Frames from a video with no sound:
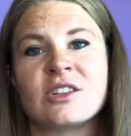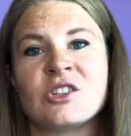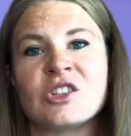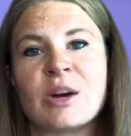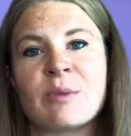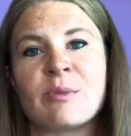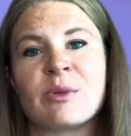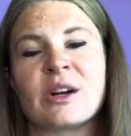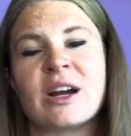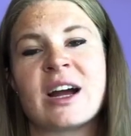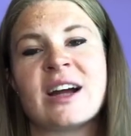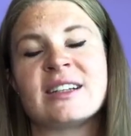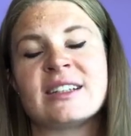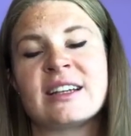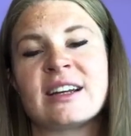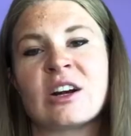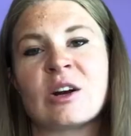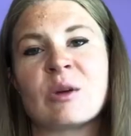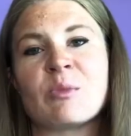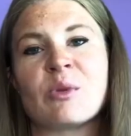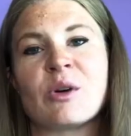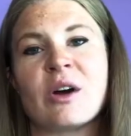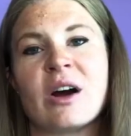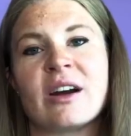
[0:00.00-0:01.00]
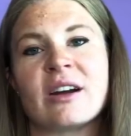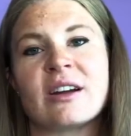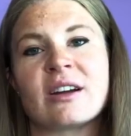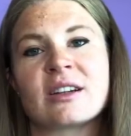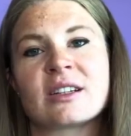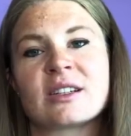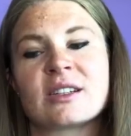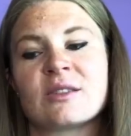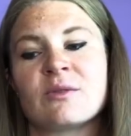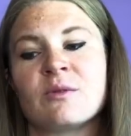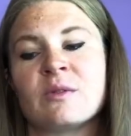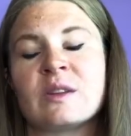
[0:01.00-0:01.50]
jeopardizing our
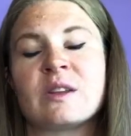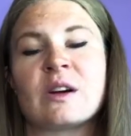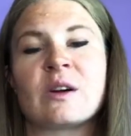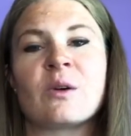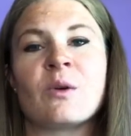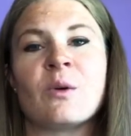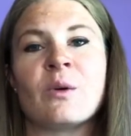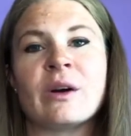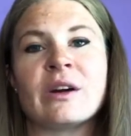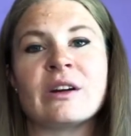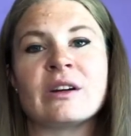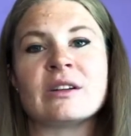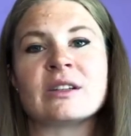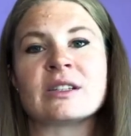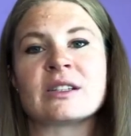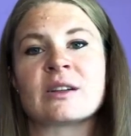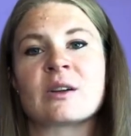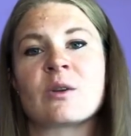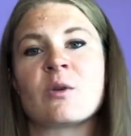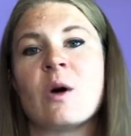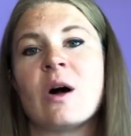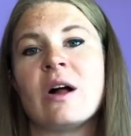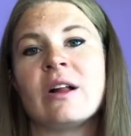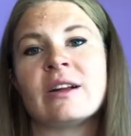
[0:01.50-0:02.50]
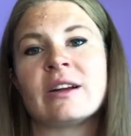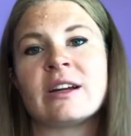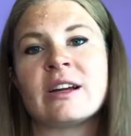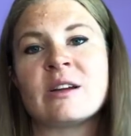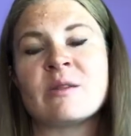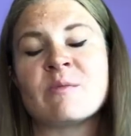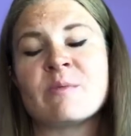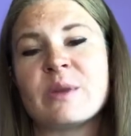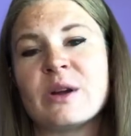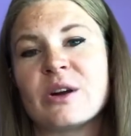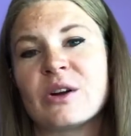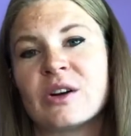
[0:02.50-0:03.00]
products with our oils, the quality
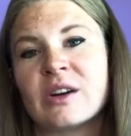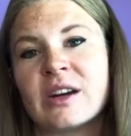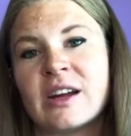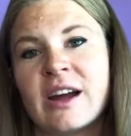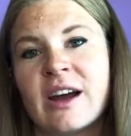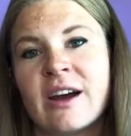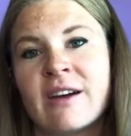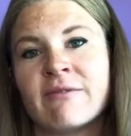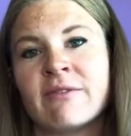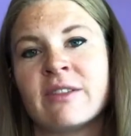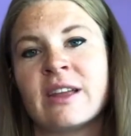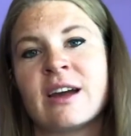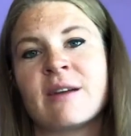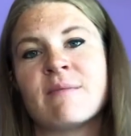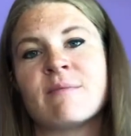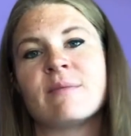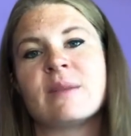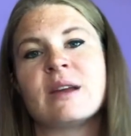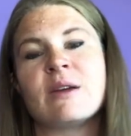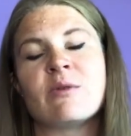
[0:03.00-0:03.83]
and purity of them,